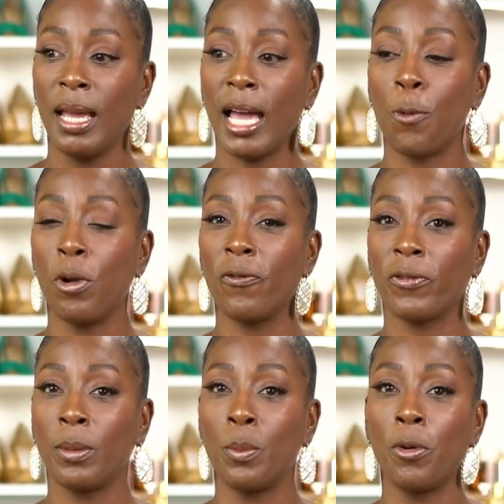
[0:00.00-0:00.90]
I went
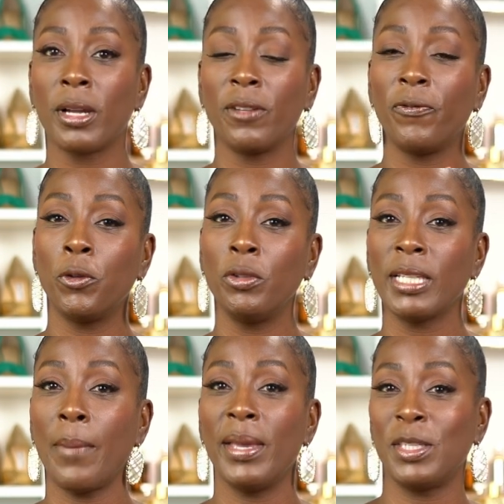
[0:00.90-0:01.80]
from working
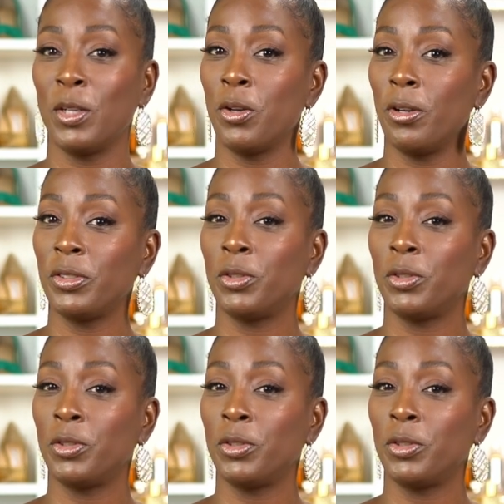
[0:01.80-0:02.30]
full-time as a nurse